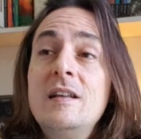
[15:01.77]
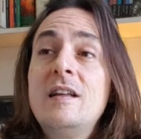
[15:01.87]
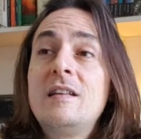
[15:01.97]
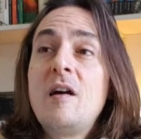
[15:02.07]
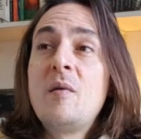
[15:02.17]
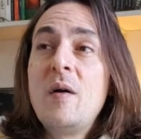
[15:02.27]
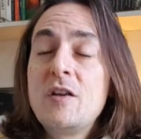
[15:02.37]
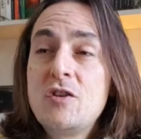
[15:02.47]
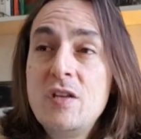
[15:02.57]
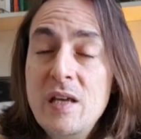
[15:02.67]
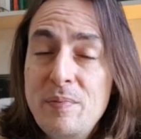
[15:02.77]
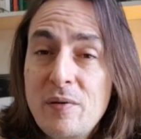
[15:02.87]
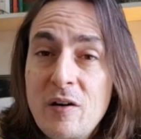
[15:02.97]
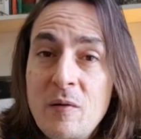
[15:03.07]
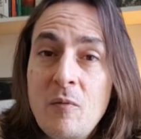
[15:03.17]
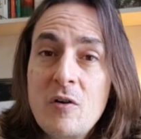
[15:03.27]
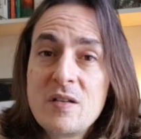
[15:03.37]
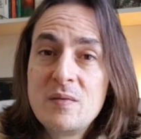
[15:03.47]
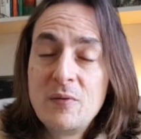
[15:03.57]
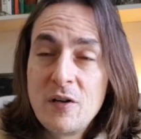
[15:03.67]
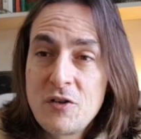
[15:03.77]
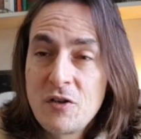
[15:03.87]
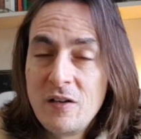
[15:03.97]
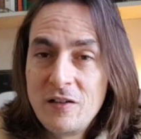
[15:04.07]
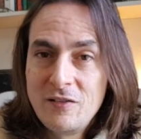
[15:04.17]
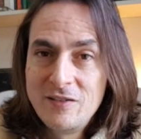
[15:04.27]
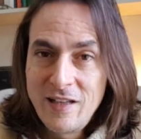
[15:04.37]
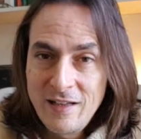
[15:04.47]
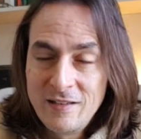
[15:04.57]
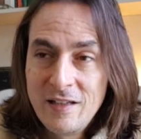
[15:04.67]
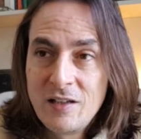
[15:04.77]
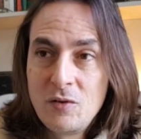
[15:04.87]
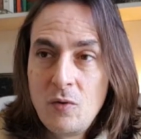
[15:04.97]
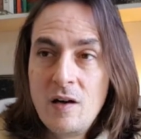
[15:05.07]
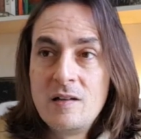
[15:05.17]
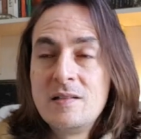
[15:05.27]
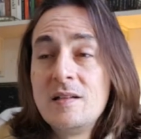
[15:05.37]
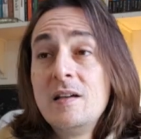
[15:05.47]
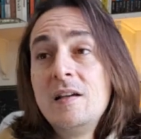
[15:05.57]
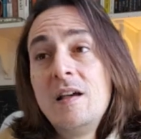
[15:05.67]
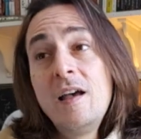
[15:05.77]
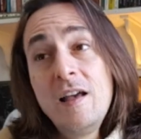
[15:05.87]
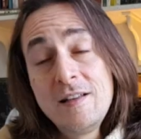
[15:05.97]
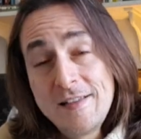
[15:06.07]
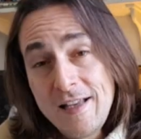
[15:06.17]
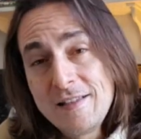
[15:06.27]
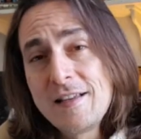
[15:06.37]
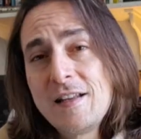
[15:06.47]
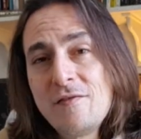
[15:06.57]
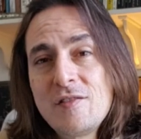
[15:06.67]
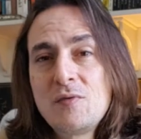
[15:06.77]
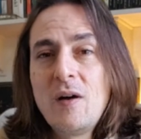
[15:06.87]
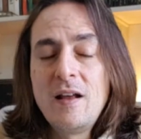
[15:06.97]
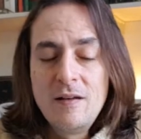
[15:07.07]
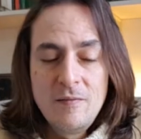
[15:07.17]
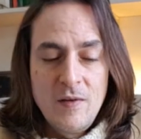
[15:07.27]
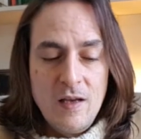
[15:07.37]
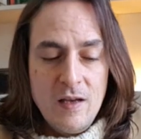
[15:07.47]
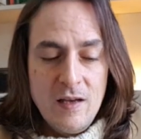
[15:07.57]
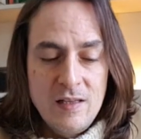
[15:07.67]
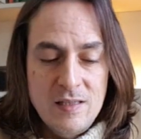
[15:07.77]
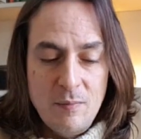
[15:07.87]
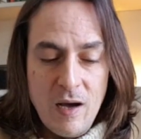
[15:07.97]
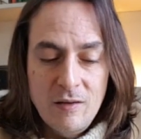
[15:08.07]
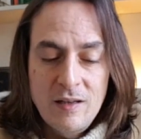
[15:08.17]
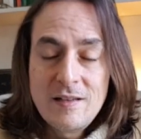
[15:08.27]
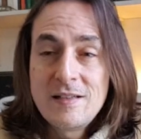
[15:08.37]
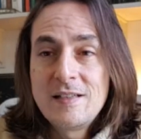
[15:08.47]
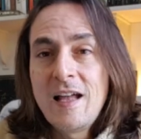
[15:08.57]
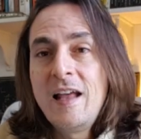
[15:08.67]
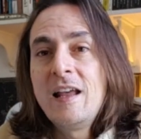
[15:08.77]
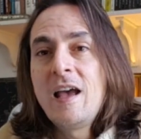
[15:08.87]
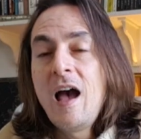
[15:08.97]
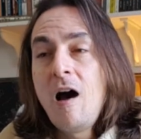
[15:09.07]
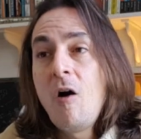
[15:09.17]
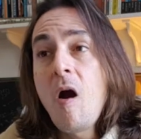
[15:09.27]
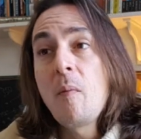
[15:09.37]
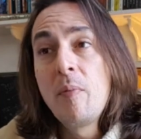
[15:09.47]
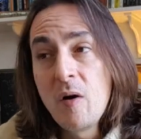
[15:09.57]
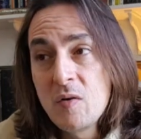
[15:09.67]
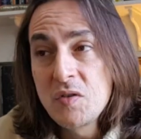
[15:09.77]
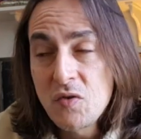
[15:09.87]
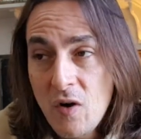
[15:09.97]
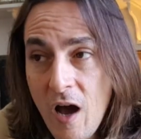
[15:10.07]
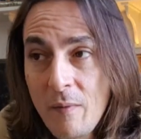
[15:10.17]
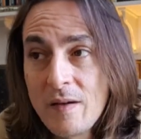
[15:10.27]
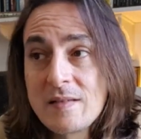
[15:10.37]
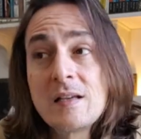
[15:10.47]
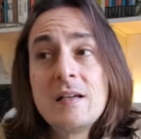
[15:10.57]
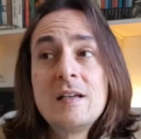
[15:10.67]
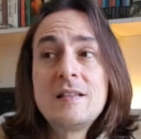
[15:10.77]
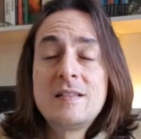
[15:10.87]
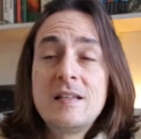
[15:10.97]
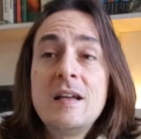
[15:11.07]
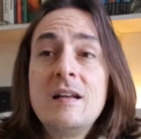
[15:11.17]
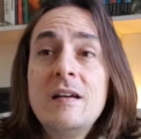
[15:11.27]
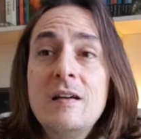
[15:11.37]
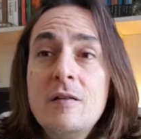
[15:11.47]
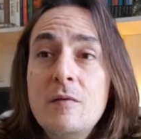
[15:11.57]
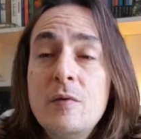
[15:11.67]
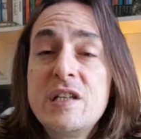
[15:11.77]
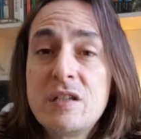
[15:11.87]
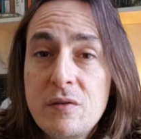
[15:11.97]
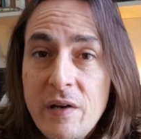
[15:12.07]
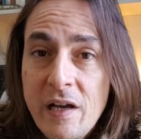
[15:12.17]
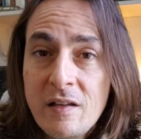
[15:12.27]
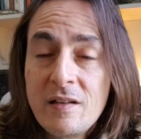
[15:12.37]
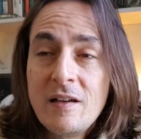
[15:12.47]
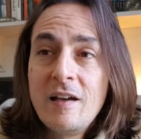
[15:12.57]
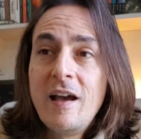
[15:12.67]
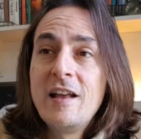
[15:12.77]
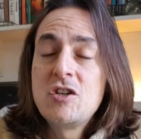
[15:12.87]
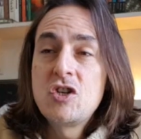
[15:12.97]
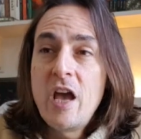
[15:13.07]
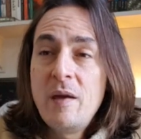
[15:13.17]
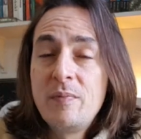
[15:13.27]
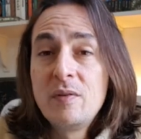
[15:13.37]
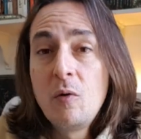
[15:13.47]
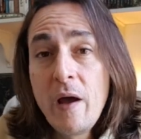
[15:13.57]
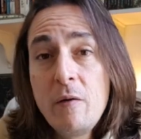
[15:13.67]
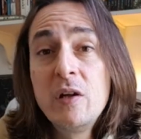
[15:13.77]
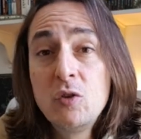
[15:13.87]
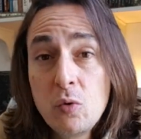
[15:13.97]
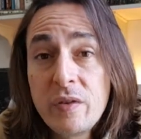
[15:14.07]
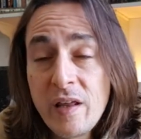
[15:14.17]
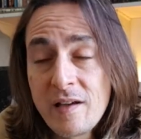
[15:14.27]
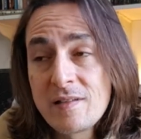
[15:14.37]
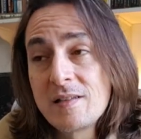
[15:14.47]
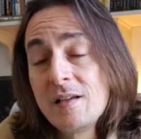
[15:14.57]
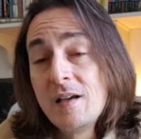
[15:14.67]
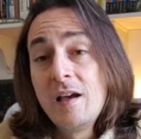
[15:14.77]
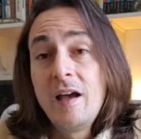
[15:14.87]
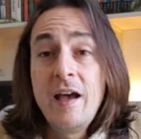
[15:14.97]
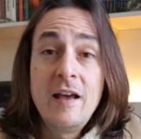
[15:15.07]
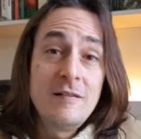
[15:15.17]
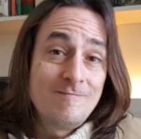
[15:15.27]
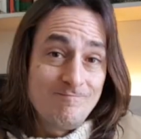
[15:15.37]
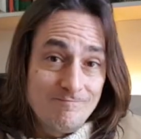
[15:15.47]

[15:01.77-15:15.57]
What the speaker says: that are much deeper and more spiritual and authentic to us and sensitive as well. It's about understanding how our post-traumas still restrict and shape the way we do things and